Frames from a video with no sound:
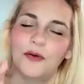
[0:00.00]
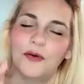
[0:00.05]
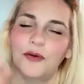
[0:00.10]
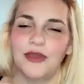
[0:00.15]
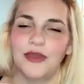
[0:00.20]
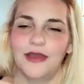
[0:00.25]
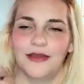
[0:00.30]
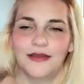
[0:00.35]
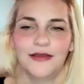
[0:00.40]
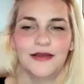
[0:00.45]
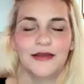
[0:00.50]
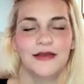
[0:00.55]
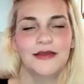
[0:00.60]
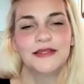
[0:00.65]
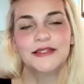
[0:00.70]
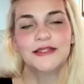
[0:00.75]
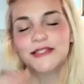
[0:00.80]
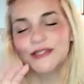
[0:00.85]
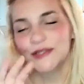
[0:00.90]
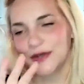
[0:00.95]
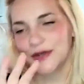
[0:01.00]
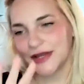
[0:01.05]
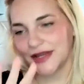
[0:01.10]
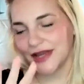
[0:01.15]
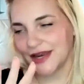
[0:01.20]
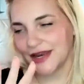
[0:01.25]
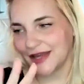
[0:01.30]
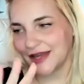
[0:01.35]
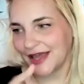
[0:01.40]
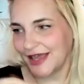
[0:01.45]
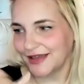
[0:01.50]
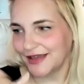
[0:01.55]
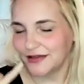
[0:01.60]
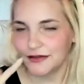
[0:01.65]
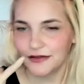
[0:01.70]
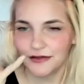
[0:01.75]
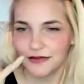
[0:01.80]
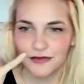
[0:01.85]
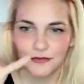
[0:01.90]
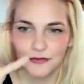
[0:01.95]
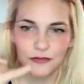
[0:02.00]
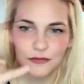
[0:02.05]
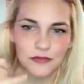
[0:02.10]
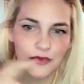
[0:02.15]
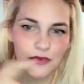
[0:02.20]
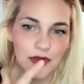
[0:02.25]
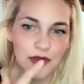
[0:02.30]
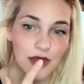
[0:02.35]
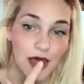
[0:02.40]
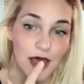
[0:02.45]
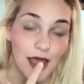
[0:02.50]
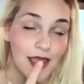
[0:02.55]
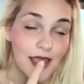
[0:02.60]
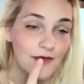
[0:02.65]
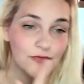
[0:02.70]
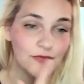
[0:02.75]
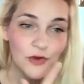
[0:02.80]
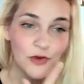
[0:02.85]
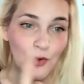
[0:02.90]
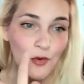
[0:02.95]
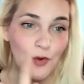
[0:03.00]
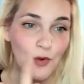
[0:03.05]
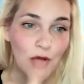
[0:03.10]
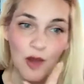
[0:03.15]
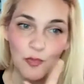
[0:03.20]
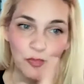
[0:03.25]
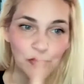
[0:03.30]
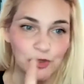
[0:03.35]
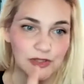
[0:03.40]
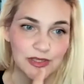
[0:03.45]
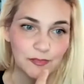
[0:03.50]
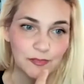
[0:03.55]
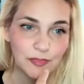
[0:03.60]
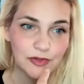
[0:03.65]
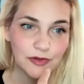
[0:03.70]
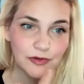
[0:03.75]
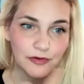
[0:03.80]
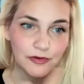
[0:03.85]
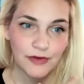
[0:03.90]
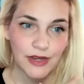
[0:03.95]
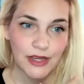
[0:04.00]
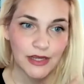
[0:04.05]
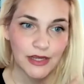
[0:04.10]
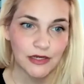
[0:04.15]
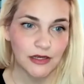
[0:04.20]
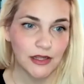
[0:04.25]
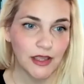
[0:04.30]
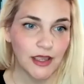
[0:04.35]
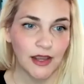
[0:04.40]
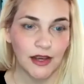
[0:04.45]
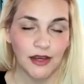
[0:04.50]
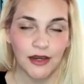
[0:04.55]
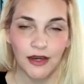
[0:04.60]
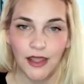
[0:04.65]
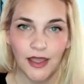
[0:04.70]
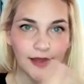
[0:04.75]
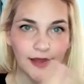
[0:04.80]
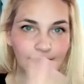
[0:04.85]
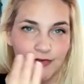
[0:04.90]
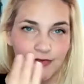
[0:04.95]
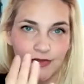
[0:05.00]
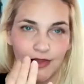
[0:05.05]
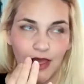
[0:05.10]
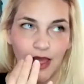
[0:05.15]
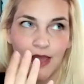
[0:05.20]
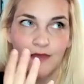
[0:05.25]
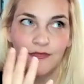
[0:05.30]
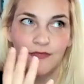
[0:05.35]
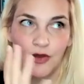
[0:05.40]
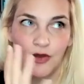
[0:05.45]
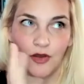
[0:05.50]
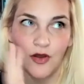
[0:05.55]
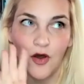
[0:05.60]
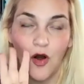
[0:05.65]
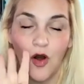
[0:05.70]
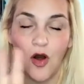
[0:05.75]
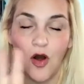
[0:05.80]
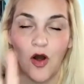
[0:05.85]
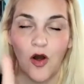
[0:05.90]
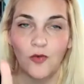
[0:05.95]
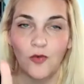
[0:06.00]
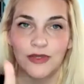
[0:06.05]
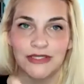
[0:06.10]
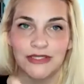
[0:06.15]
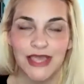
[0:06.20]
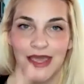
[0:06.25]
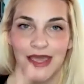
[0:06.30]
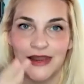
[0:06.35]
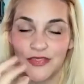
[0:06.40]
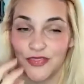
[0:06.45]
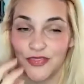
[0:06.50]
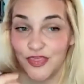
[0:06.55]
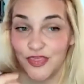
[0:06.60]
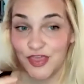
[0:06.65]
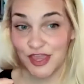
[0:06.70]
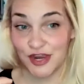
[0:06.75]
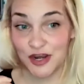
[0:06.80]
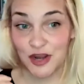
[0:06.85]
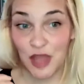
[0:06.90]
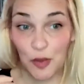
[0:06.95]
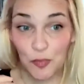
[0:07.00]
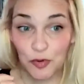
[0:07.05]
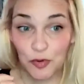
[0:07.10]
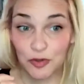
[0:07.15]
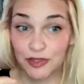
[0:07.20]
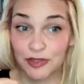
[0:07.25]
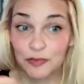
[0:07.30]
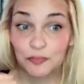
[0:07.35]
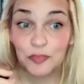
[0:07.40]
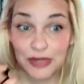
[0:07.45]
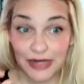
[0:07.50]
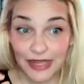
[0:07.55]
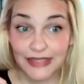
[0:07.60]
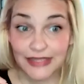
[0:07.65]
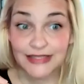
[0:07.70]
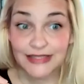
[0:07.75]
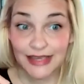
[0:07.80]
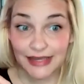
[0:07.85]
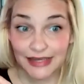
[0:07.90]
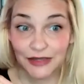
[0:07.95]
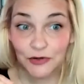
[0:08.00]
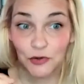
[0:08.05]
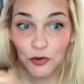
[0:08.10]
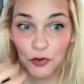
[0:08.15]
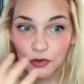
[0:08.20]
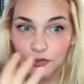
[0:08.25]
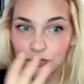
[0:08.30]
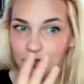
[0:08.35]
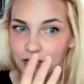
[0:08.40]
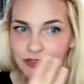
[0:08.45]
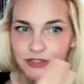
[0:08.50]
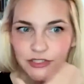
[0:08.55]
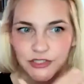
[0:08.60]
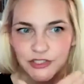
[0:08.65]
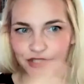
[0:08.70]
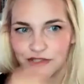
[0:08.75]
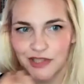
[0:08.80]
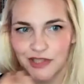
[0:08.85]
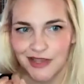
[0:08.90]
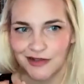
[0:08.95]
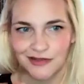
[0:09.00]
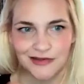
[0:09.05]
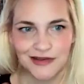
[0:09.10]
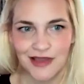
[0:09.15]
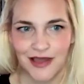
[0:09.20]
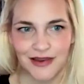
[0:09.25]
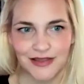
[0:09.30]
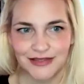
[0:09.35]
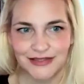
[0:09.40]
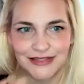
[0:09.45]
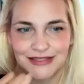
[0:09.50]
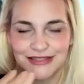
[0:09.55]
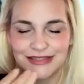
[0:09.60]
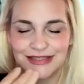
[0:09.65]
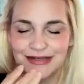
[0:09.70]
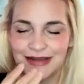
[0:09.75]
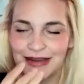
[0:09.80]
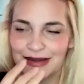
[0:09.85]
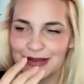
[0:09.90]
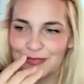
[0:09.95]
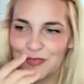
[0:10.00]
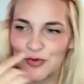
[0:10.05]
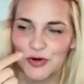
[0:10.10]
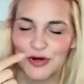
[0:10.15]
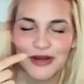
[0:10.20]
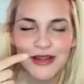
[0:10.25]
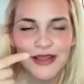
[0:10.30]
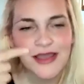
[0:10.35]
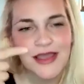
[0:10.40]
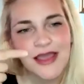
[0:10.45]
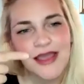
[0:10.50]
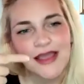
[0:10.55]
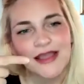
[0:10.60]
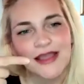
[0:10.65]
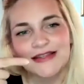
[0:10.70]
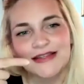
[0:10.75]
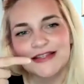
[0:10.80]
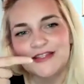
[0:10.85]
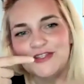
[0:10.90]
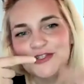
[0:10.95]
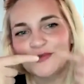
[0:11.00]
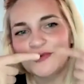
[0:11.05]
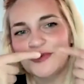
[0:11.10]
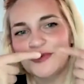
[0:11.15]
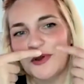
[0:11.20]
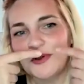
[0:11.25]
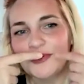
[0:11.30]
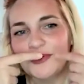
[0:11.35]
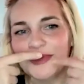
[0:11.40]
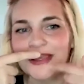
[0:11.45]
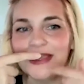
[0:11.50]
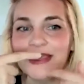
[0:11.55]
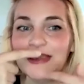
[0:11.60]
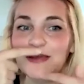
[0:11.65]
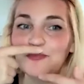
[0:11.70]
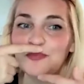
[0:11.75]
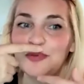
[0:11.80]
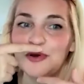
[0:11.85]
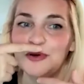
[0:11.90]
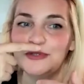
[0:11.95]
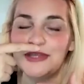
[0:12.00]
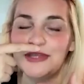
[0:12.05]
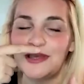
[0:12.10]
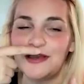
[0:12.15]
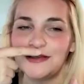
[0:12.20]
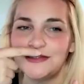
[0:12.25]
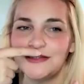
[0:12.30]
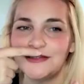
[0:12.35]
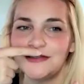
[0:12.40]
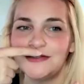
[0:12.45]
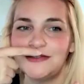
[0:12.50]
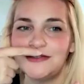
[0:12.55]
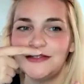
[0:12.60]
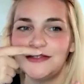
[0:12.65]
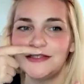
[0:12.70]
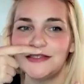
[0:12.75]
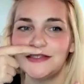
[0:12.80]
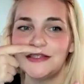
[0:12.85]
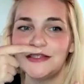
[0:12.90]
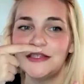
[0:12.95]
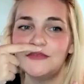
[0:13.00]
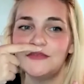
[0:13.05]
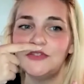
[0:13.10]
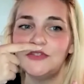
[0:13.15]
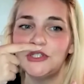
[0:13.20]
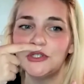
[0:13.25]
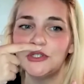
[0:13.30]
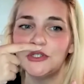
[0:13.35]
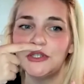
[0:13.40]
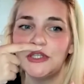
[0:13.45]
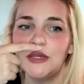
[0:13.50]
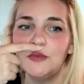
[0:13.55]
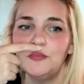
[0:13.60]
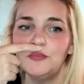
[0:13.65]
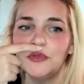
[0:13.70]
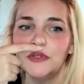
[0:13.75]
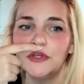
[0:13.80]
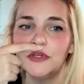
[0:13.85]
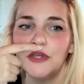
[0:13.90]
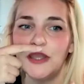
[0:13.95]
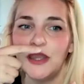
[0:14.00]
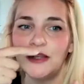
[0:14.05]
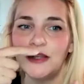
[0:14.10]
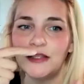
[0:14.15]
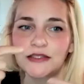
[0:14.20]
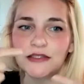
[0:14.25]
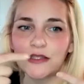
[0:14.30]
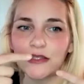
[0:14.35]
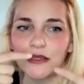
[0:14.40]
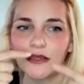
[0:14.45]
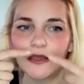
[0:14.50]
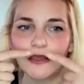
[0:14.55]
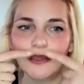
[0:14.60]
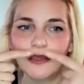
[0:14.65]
Okay, so I gotta. I have no upper lip, right? And I've I've always had a thin upper lip, but as I get older, it's just like non-existent anymore. And did you know you can get Botox and it just lifts your lip and it's